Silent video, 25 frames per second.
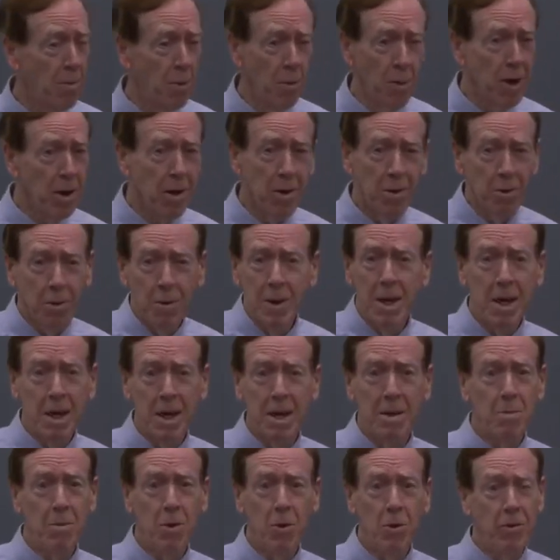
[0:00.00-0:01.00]
We're
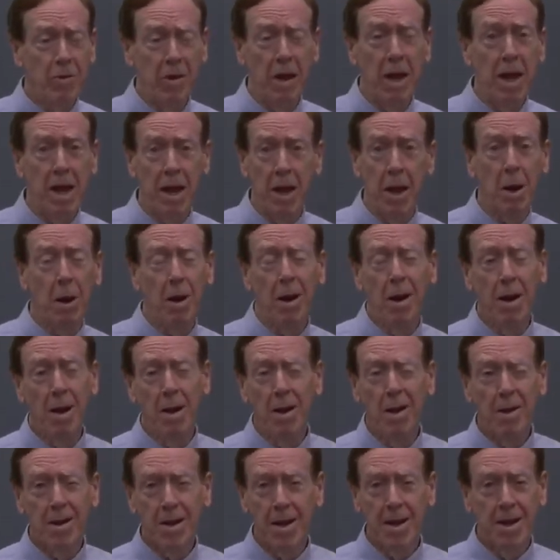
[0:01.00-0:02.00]
really moving here
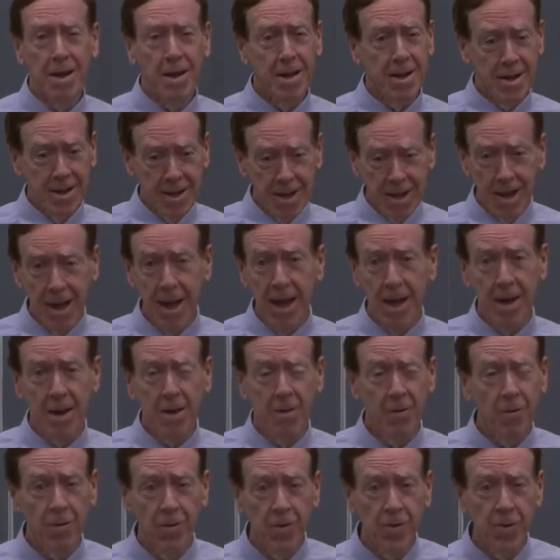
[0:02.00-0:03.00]
to
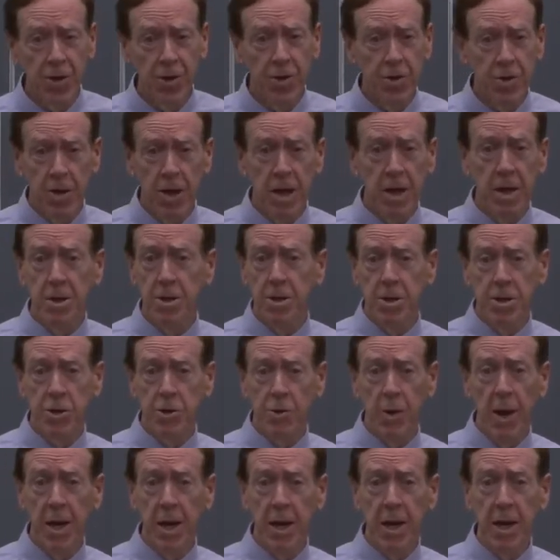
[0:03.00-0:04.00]
get
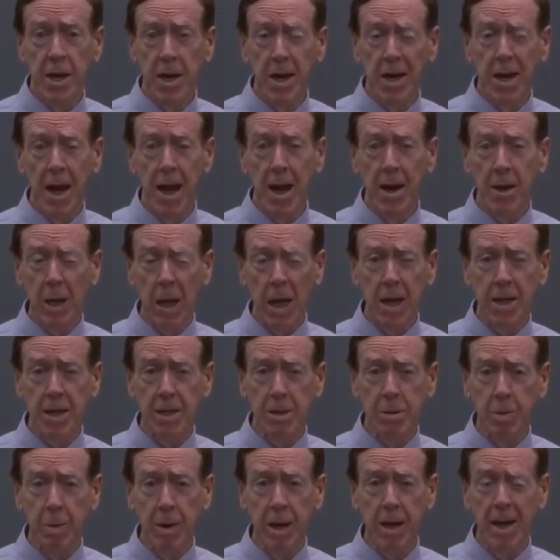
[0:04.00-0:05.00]
straight into
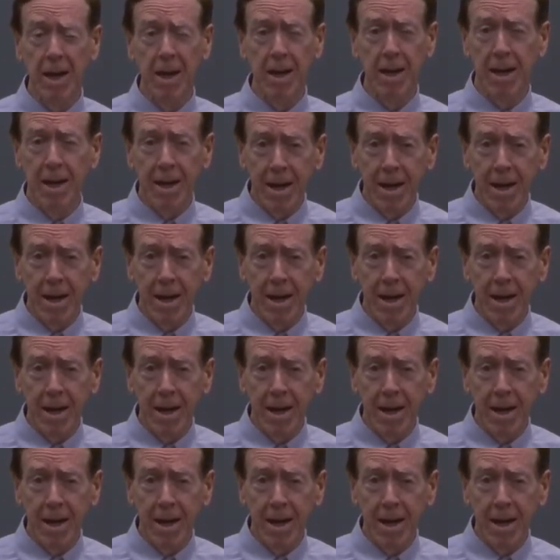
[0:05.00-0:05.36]
calculus, but